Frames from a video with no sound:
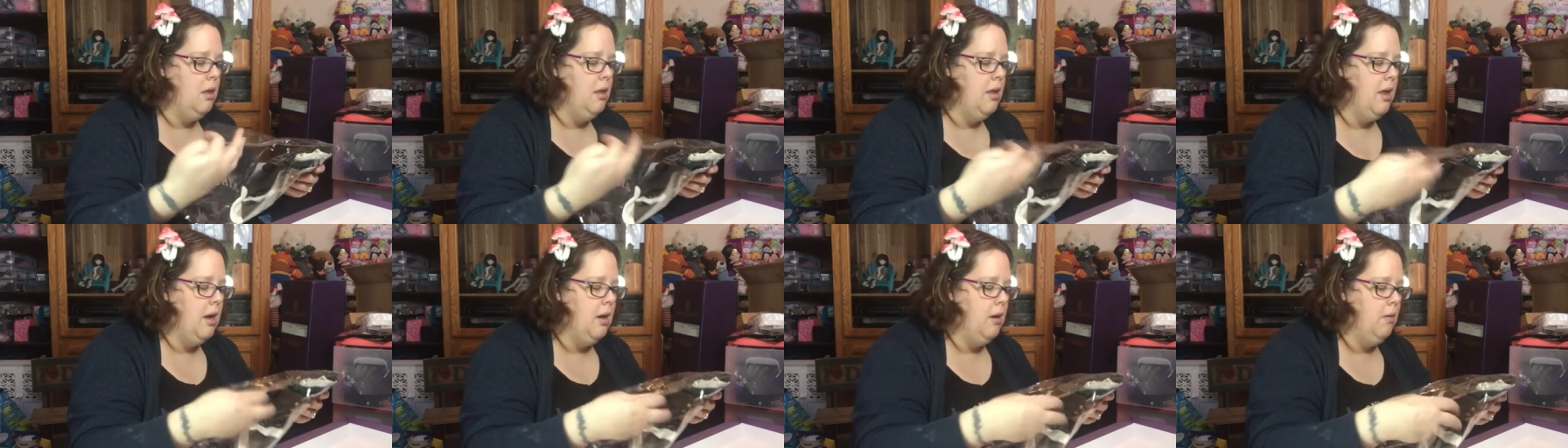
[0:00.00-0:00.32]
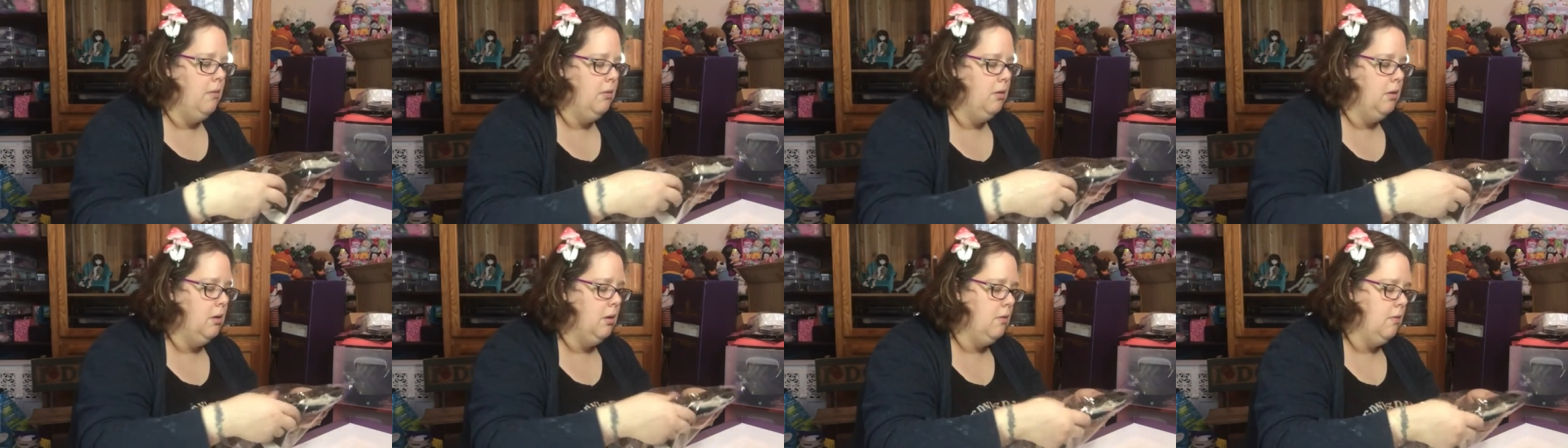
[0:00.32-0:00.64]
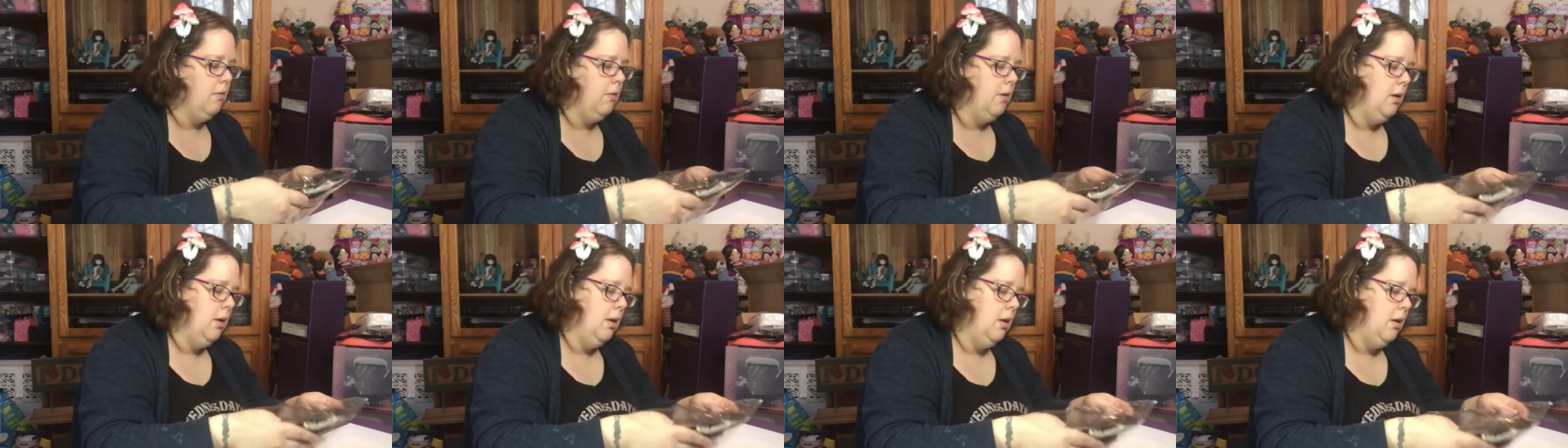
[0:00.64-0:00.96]
that it would
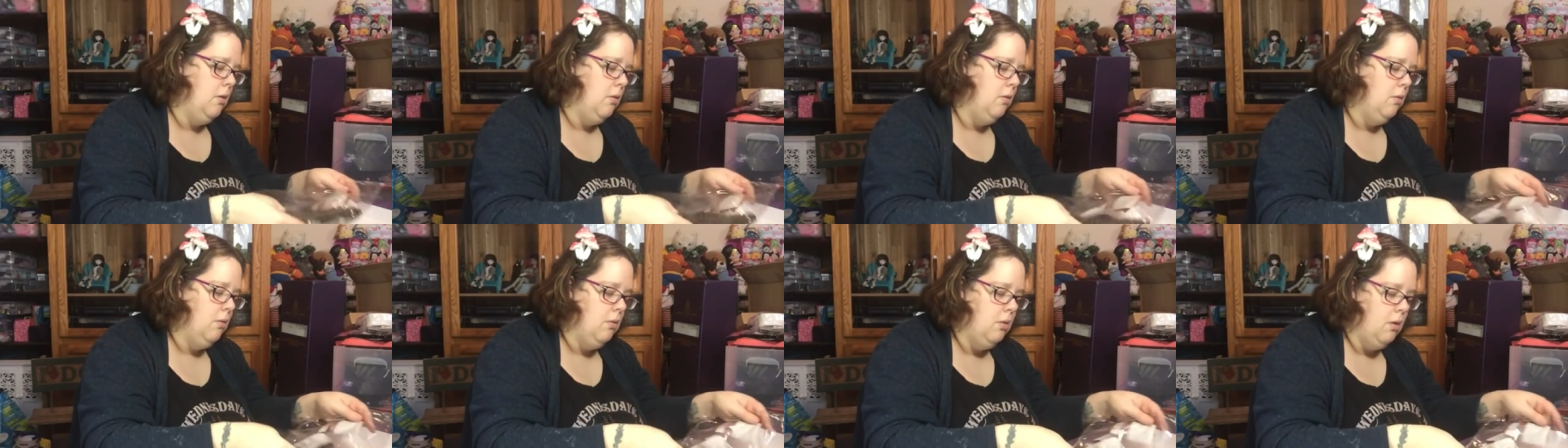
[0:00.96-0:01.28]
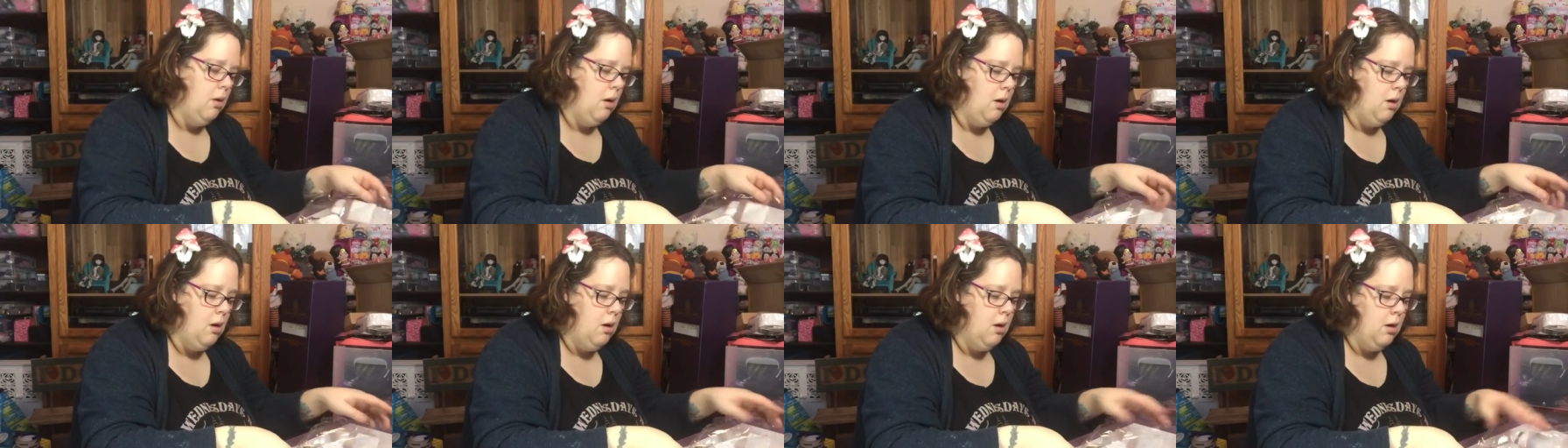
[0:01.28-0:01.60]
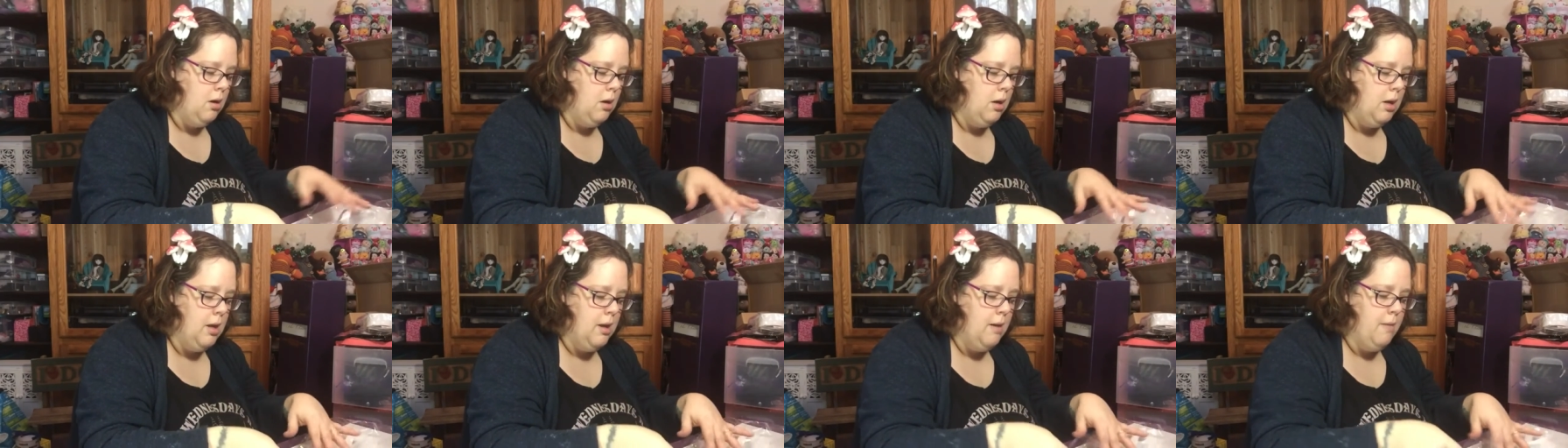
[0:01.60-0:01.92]
look really cool on
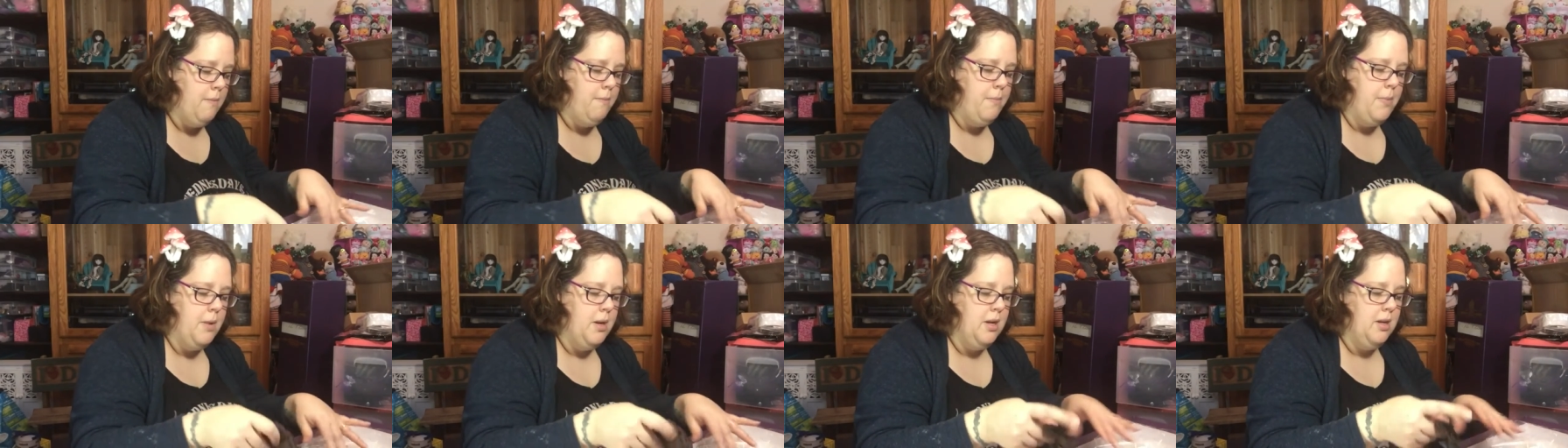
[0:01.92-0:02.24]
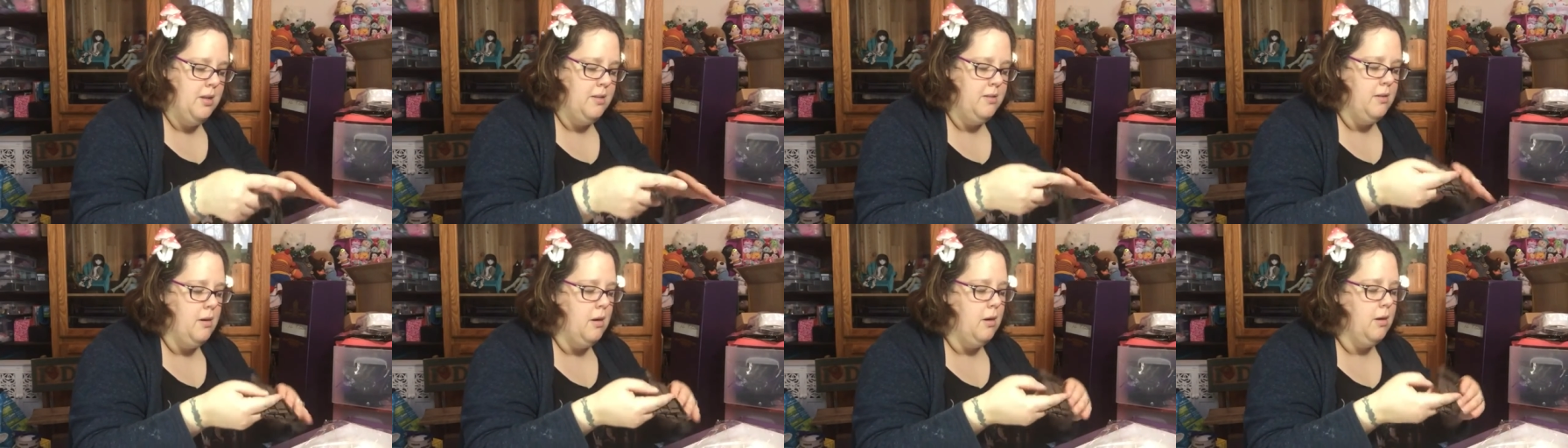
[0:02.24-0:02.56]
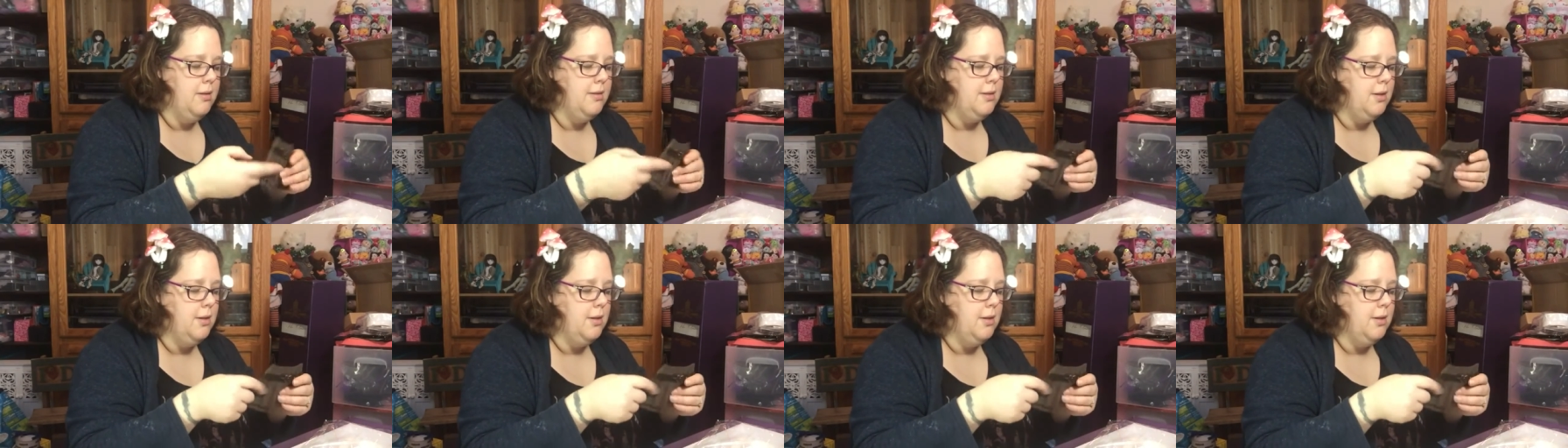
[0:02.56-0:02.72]
him, but it's not.